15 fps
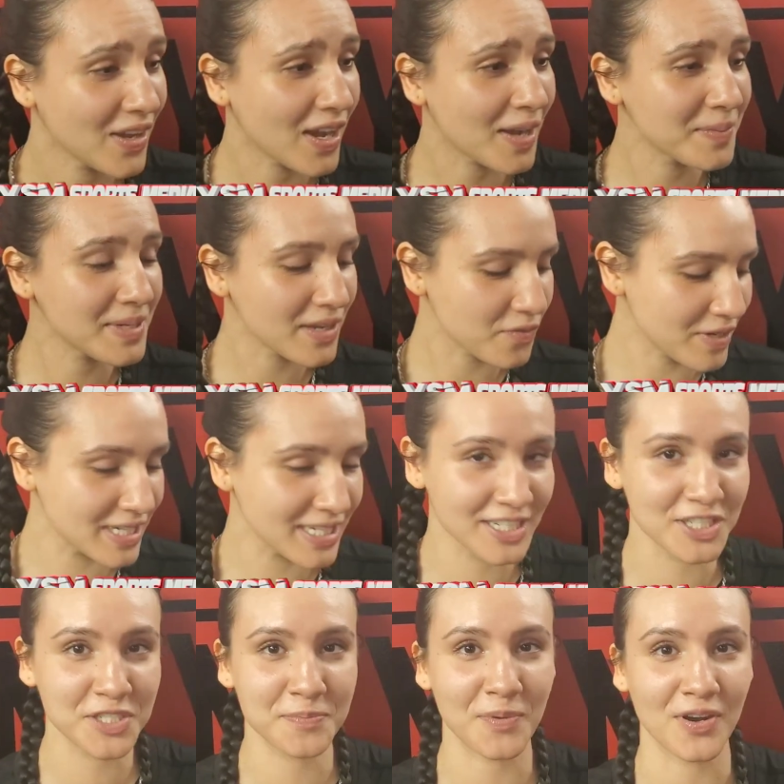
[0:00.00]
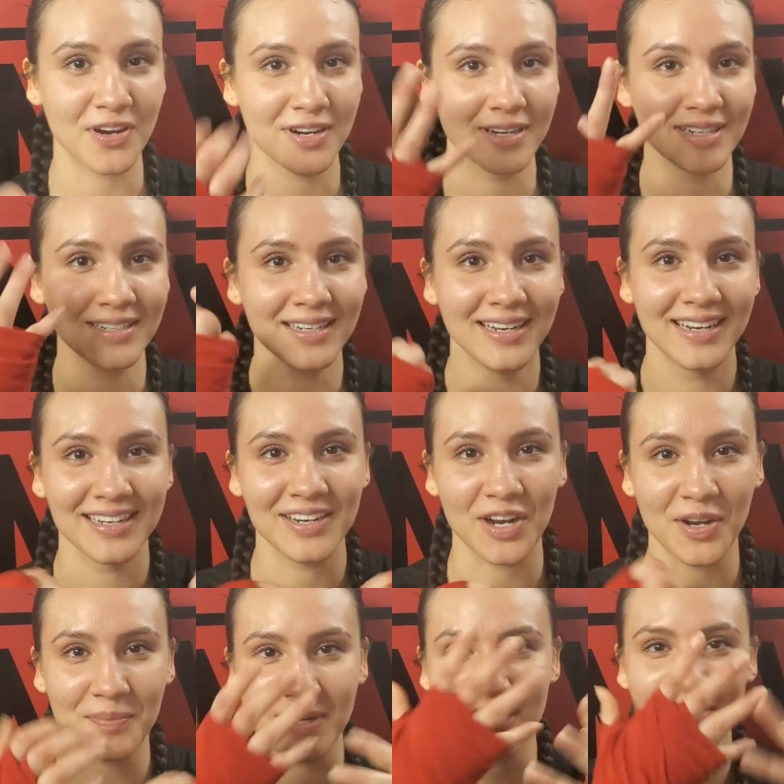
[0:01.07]
I'm getting ready to spar.
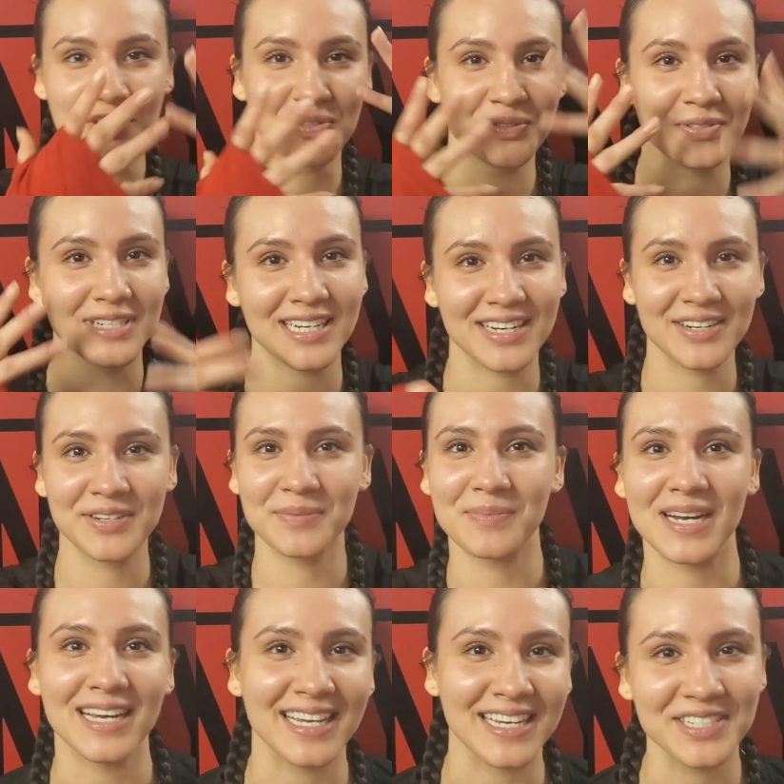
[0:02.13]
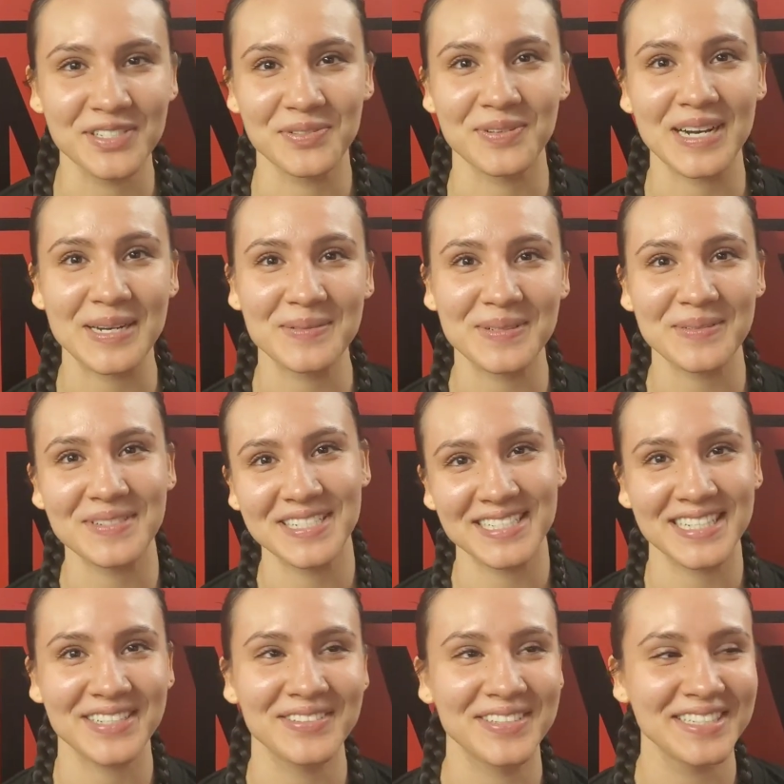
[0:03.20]
Got my jewelry out, my hands wrapped. I'm
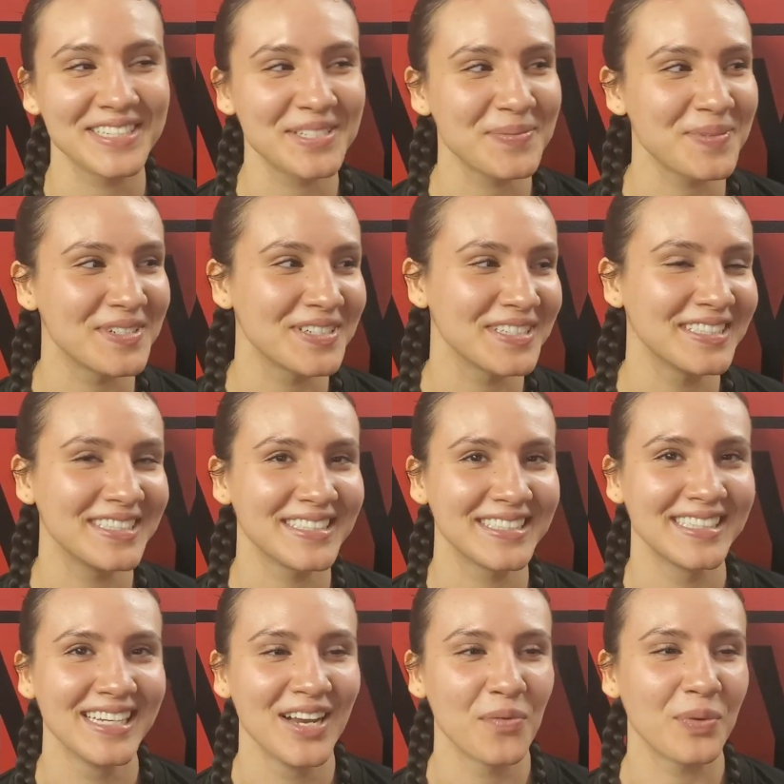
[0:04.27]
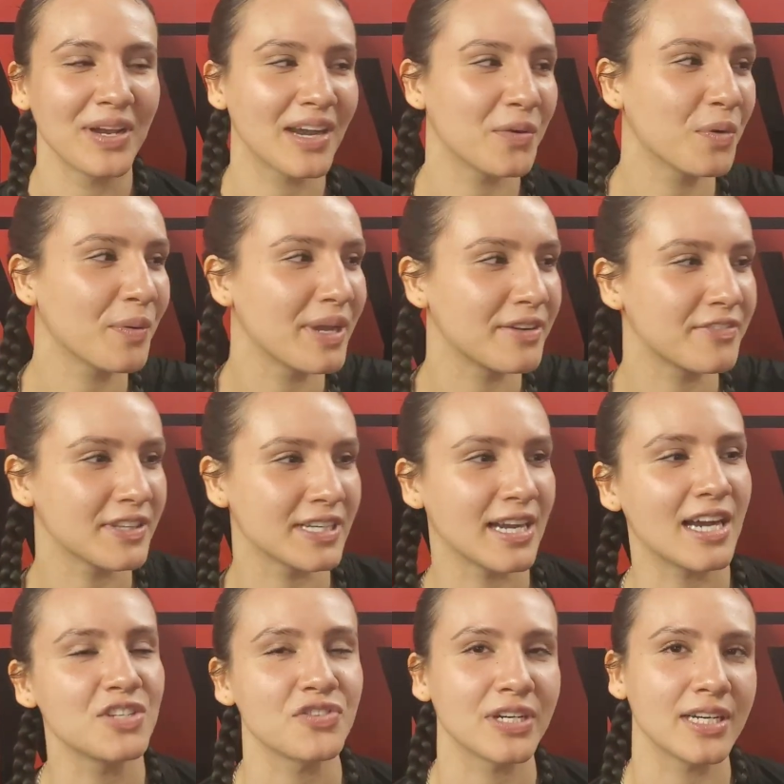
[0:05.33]
just getting ready to spar. We're, we're waiting for the
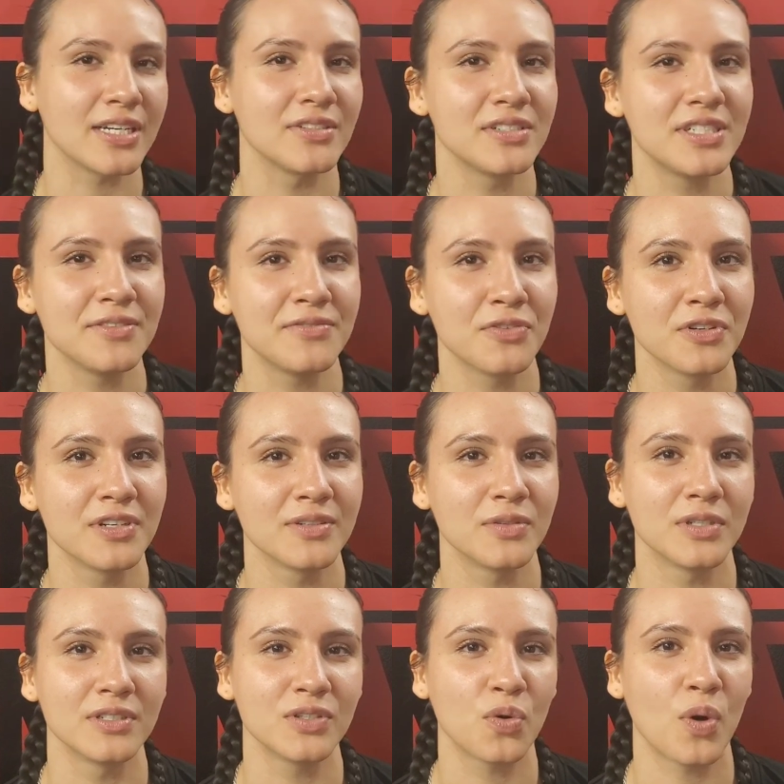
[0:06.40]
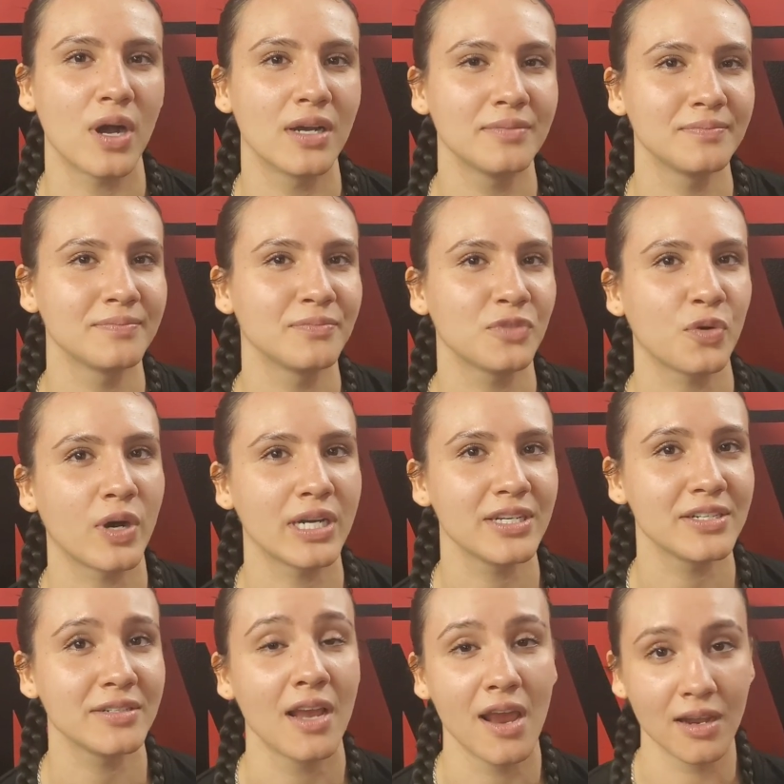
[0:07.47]
guys right now. Super 4 or Qua.
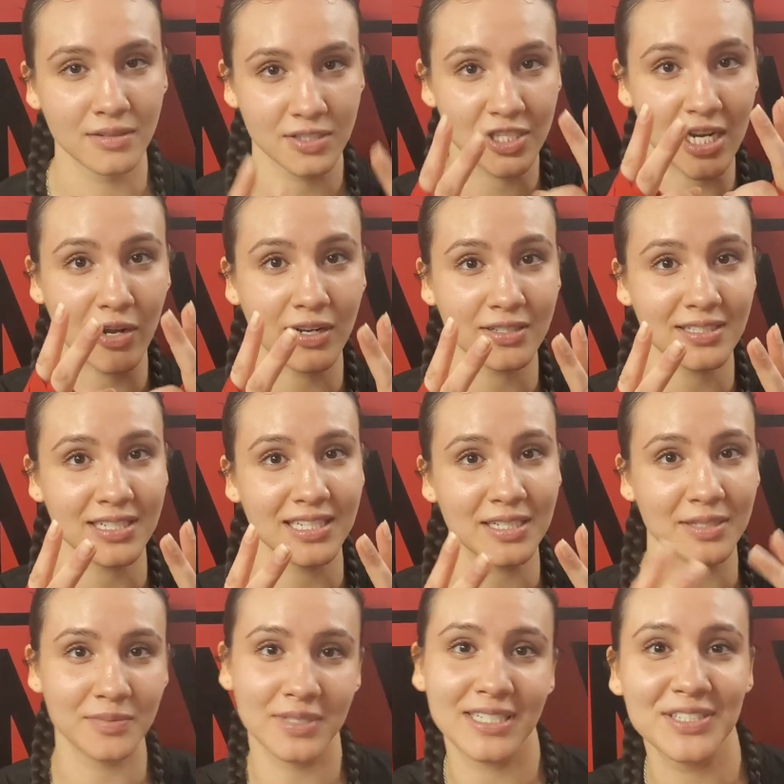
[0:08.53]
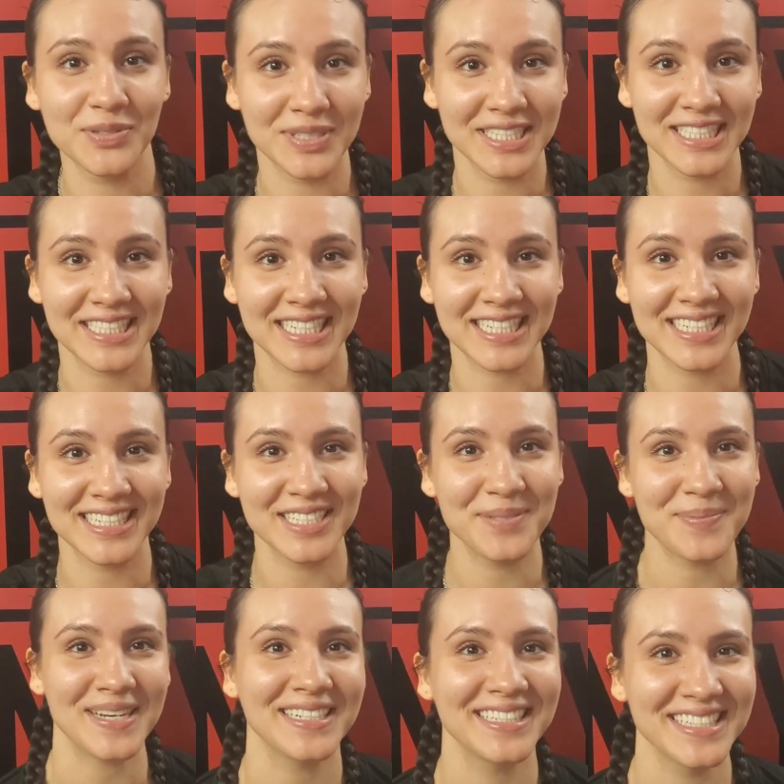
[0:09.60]
Mm. Shout out to him. He's doing his thing.
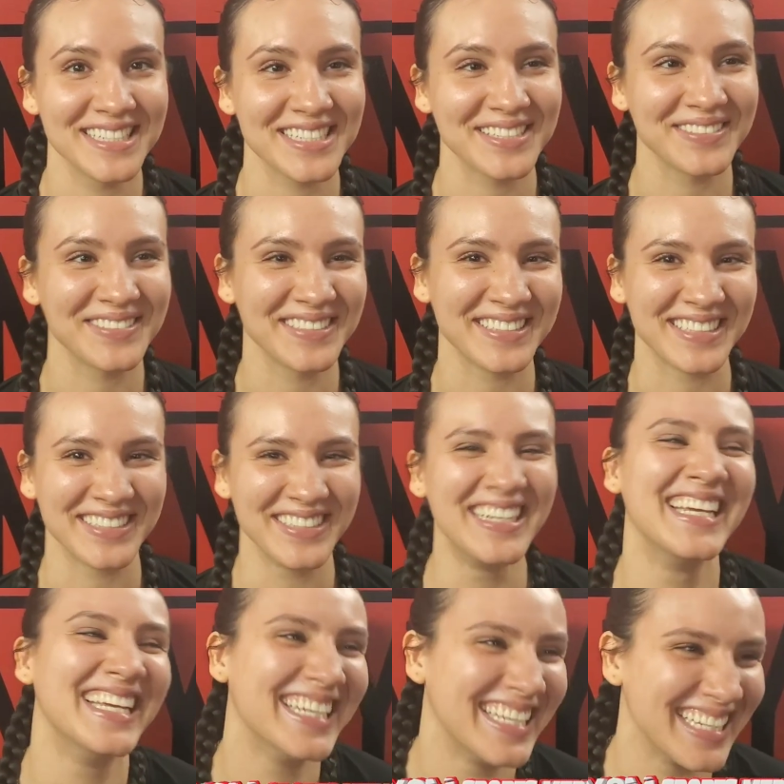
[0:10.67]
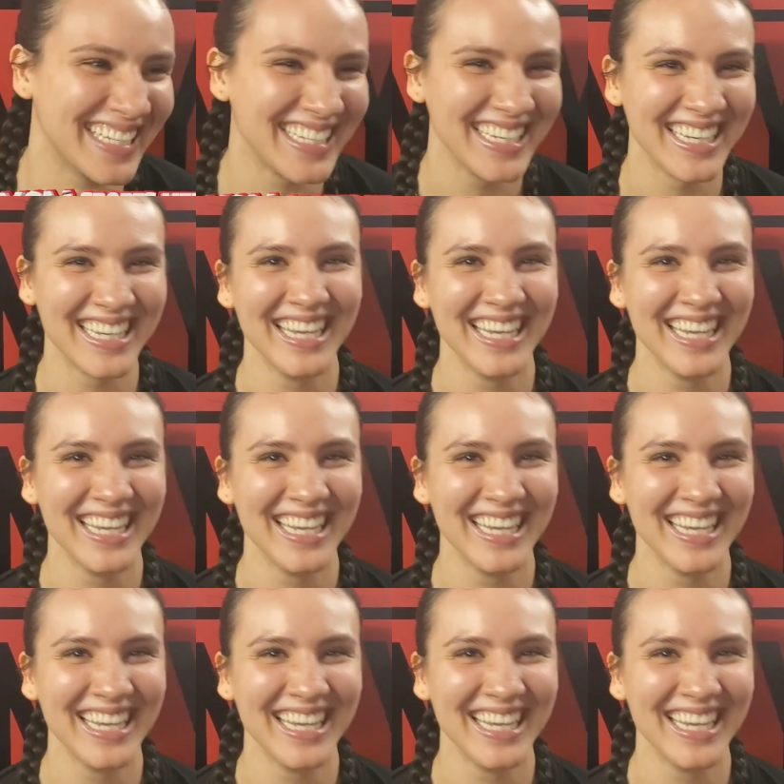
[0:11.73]
He's back in the gym, you know.